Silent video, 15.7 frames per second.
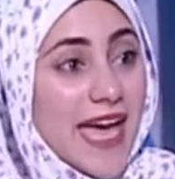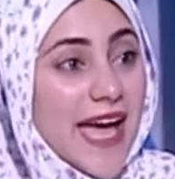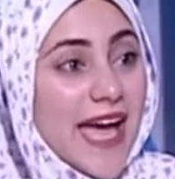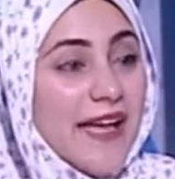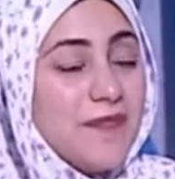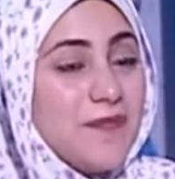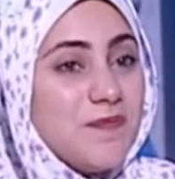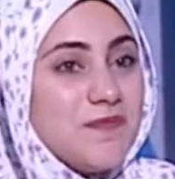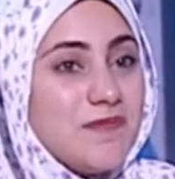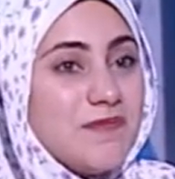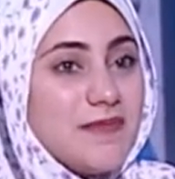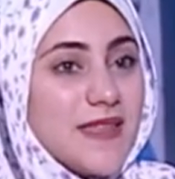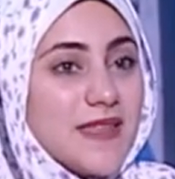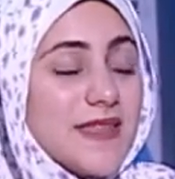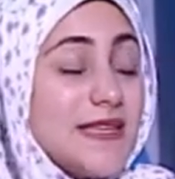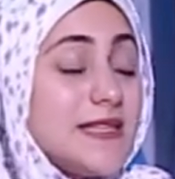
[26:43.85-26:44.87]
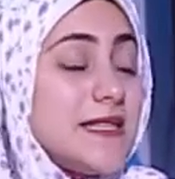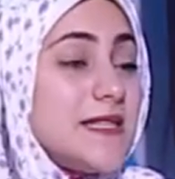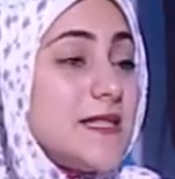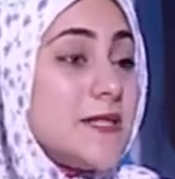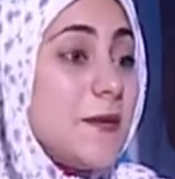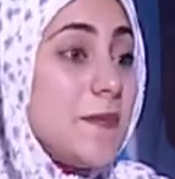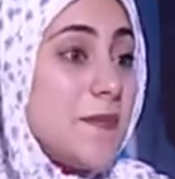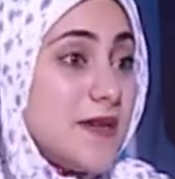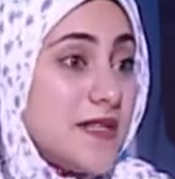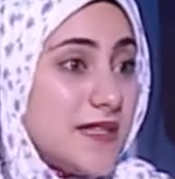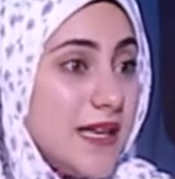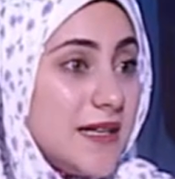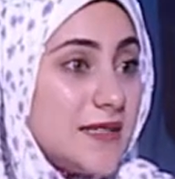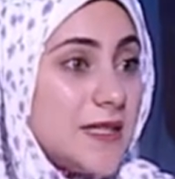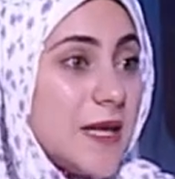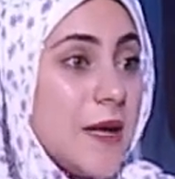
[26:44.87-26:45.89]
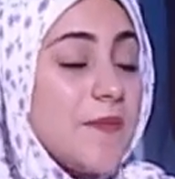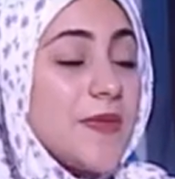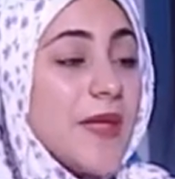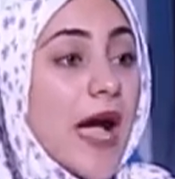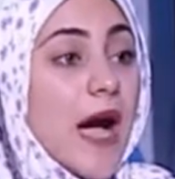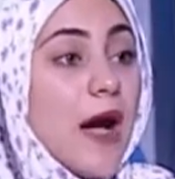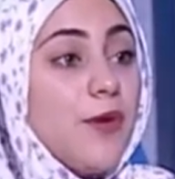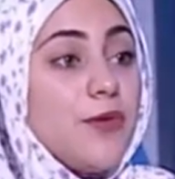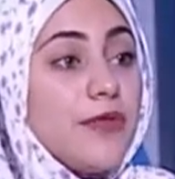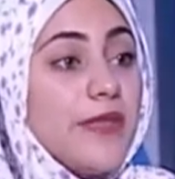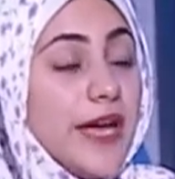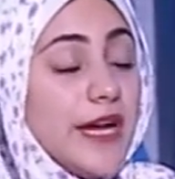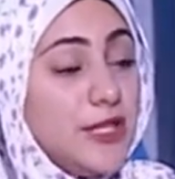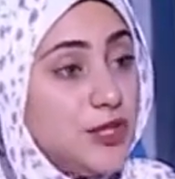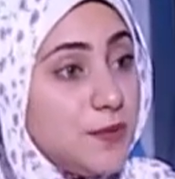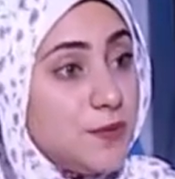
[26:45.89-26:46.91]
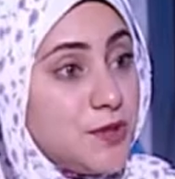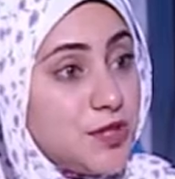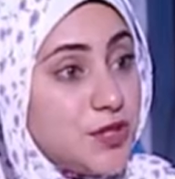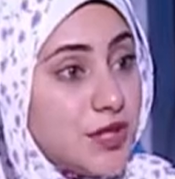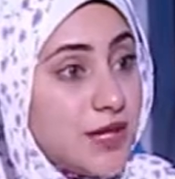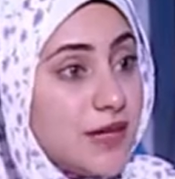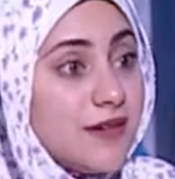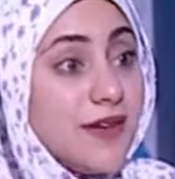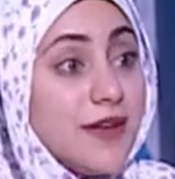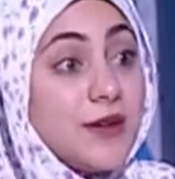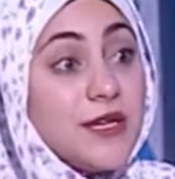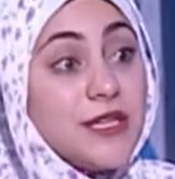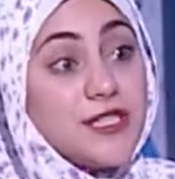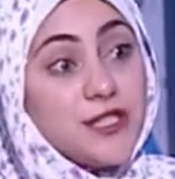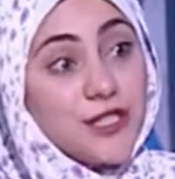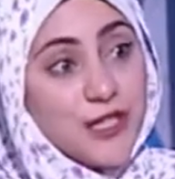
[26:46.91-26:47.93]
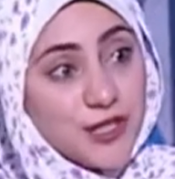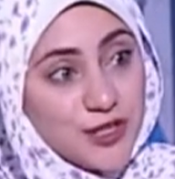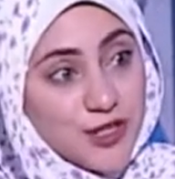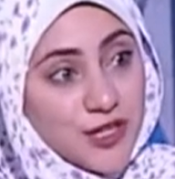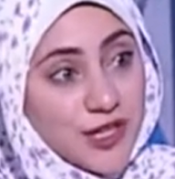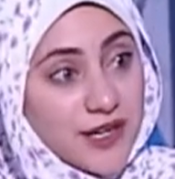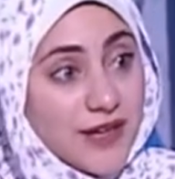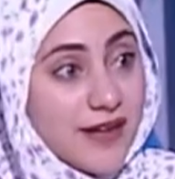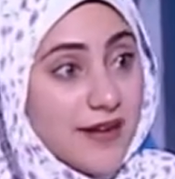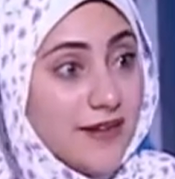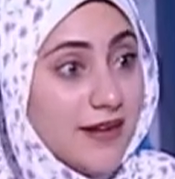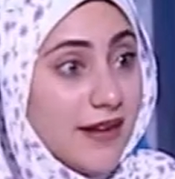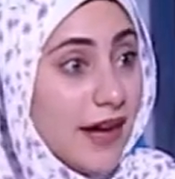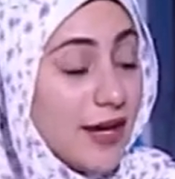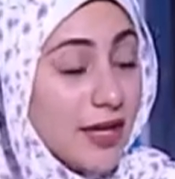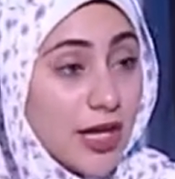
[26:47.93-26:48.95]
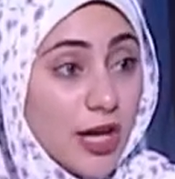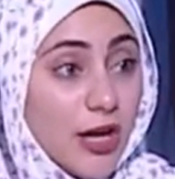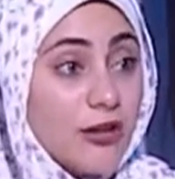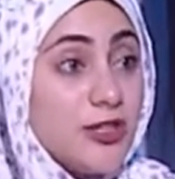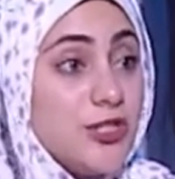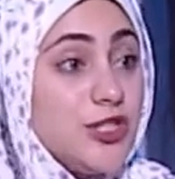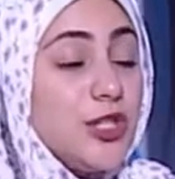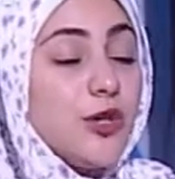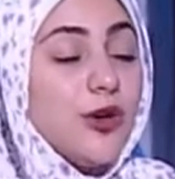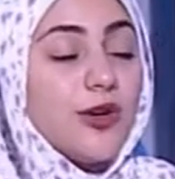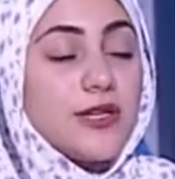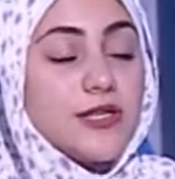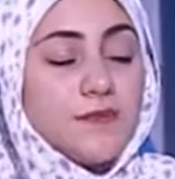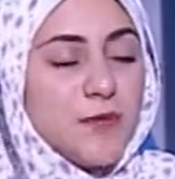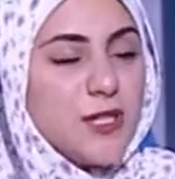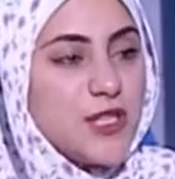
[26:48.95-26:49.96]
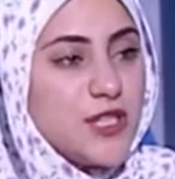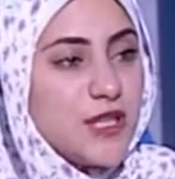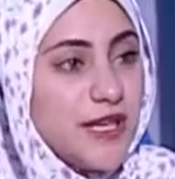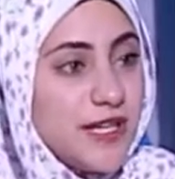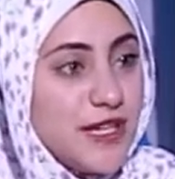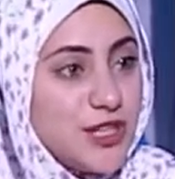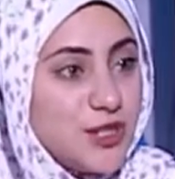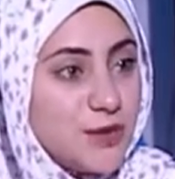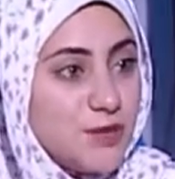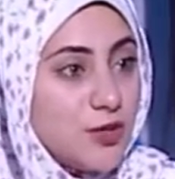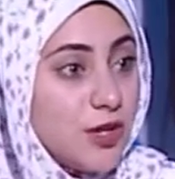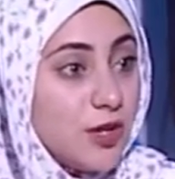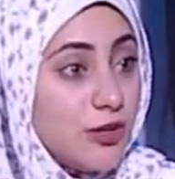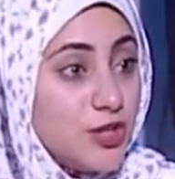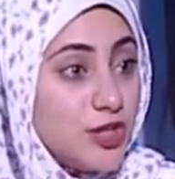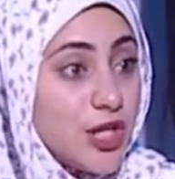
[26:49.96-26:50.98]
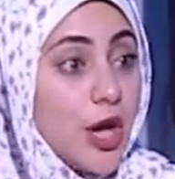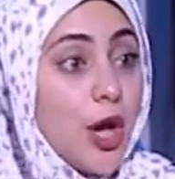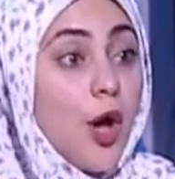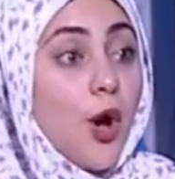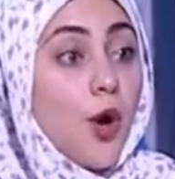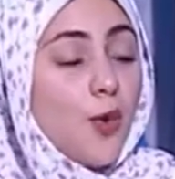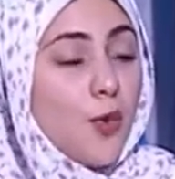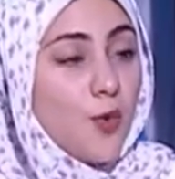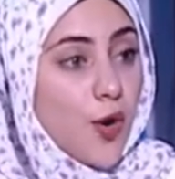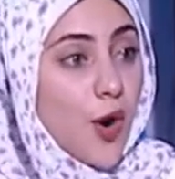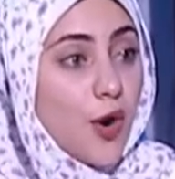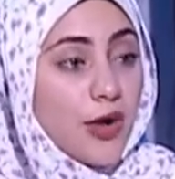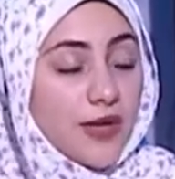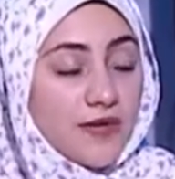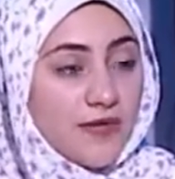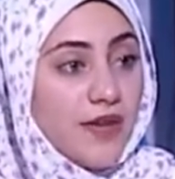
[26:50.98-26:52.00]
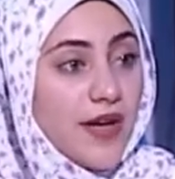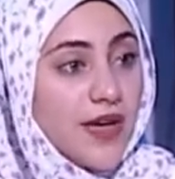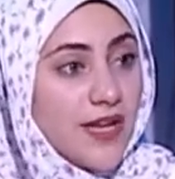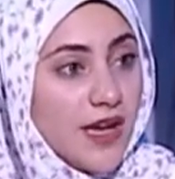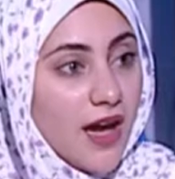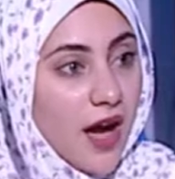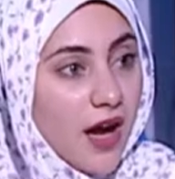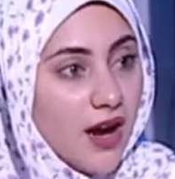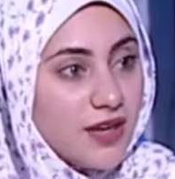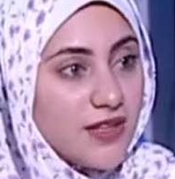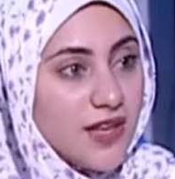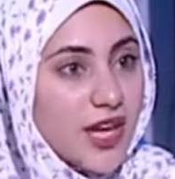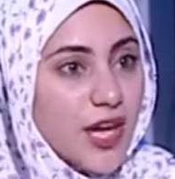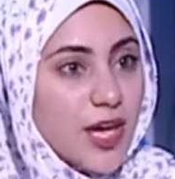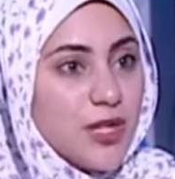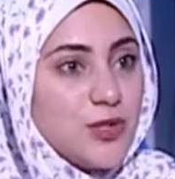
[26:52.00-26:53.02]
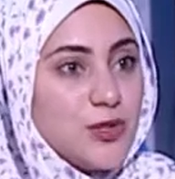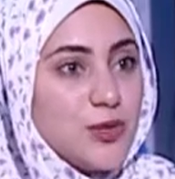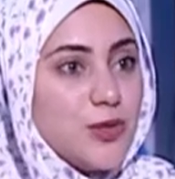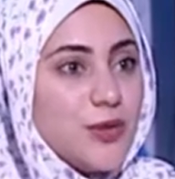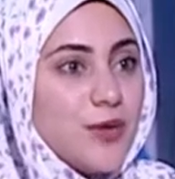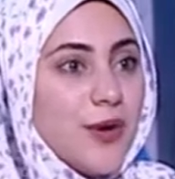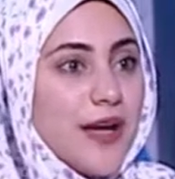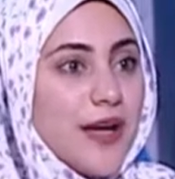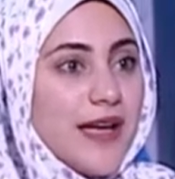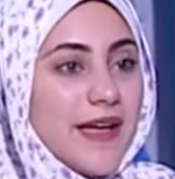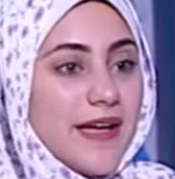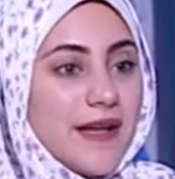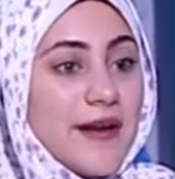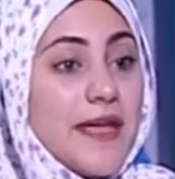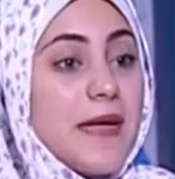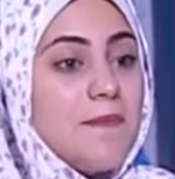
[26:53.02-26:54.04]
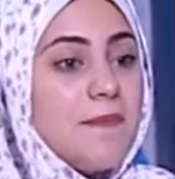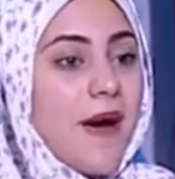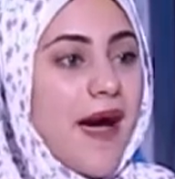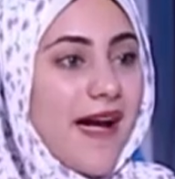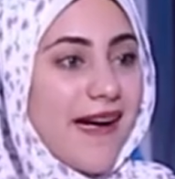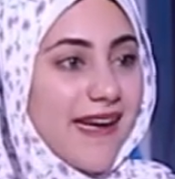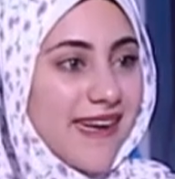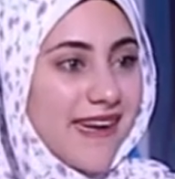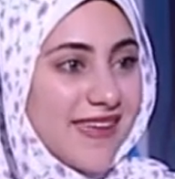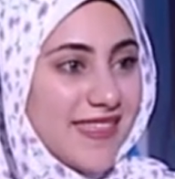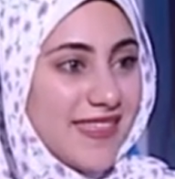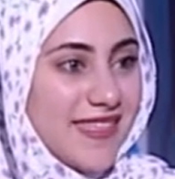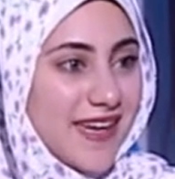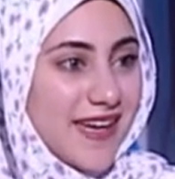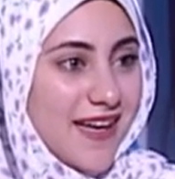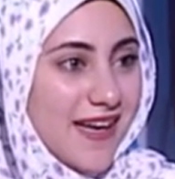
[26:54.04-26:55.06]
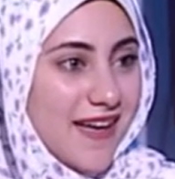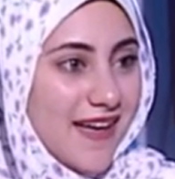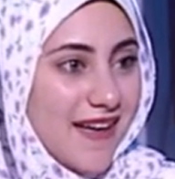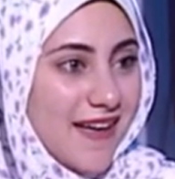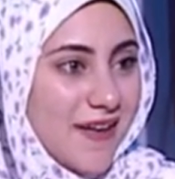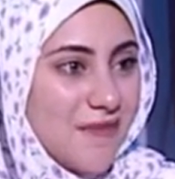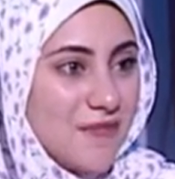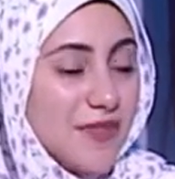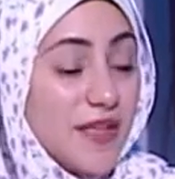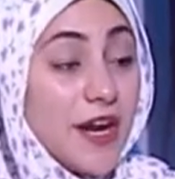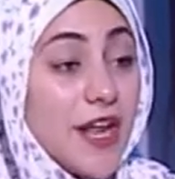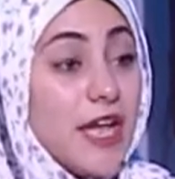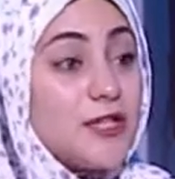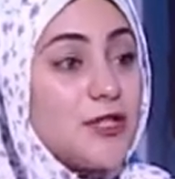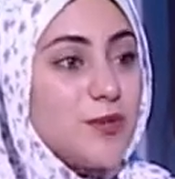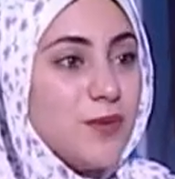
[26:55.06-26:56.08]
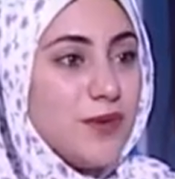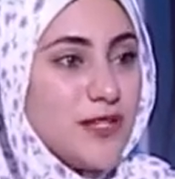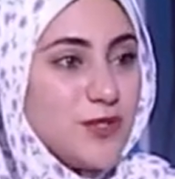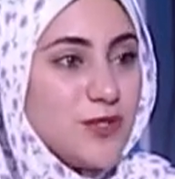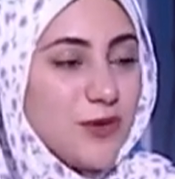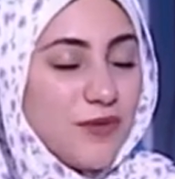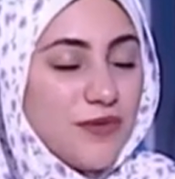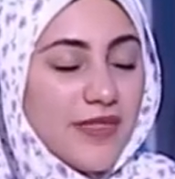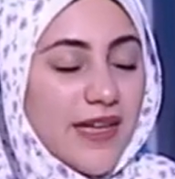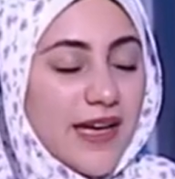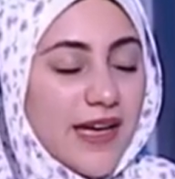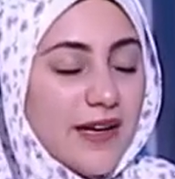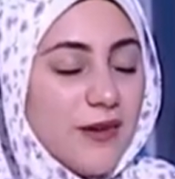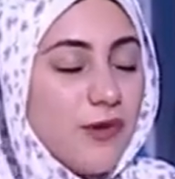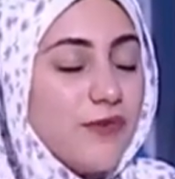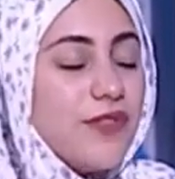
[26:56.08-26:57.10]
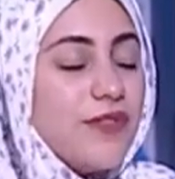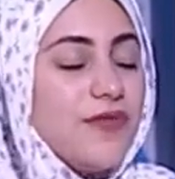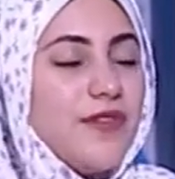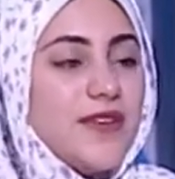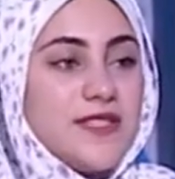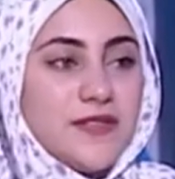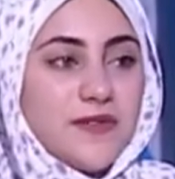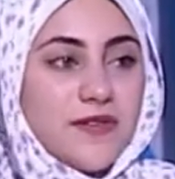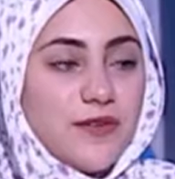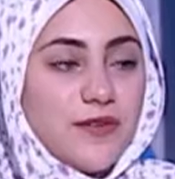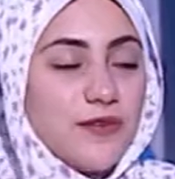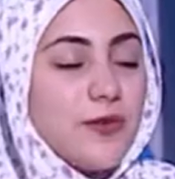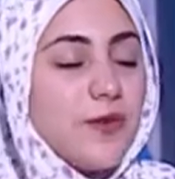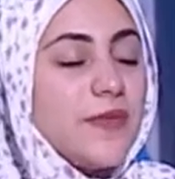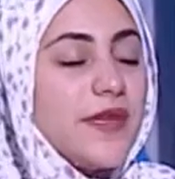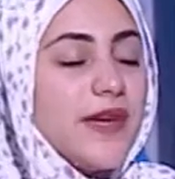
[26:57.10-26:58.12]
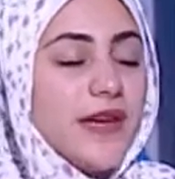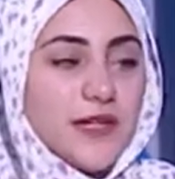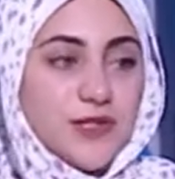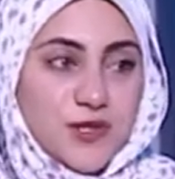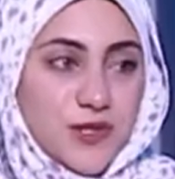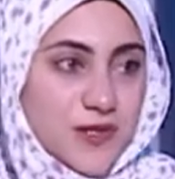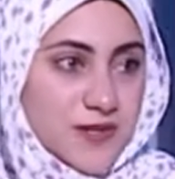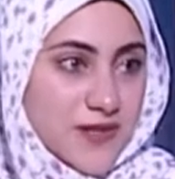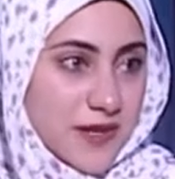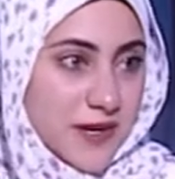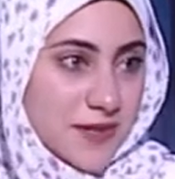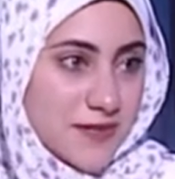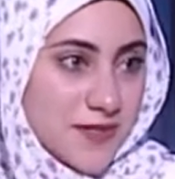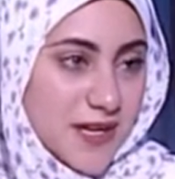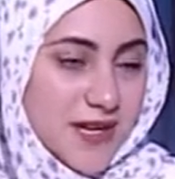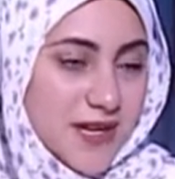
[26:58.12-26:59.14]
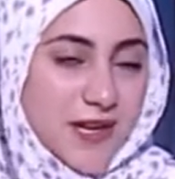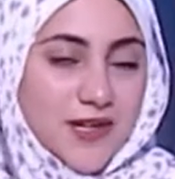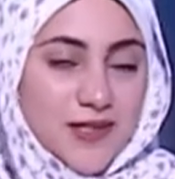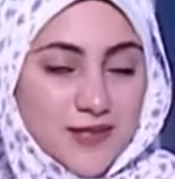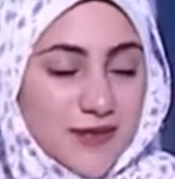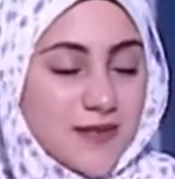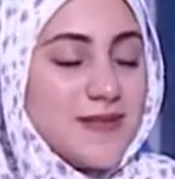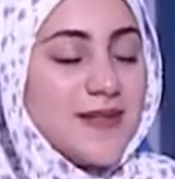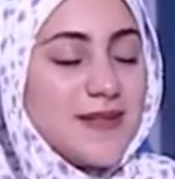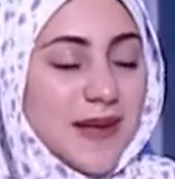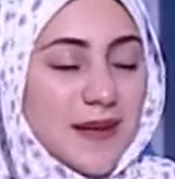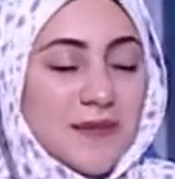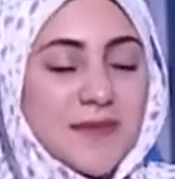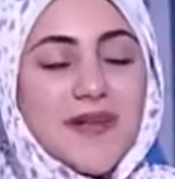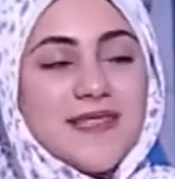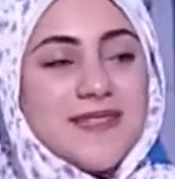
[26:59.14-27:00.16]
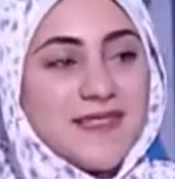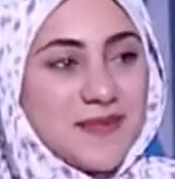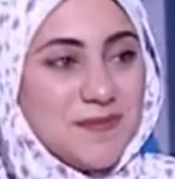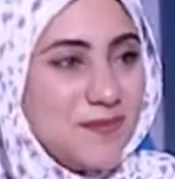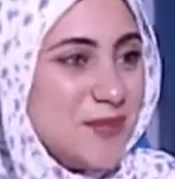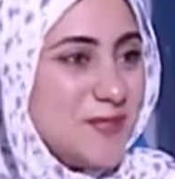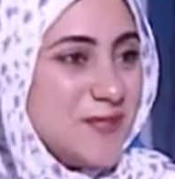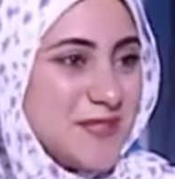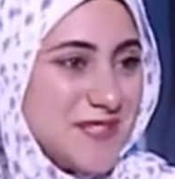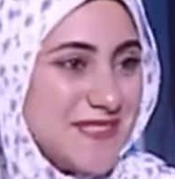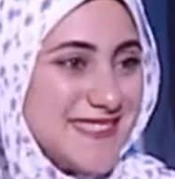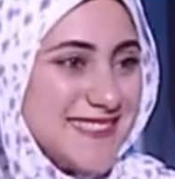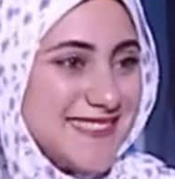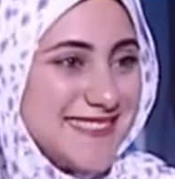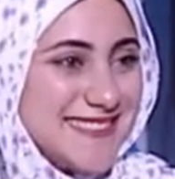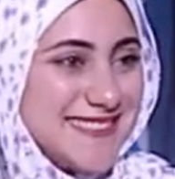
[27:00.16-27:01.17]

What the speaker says: and this is represent how the Egyptian researcher in archaeology, or especially in Egyptology, work very hard to reback the rituals of the festival from the ancient times. So this is a great project.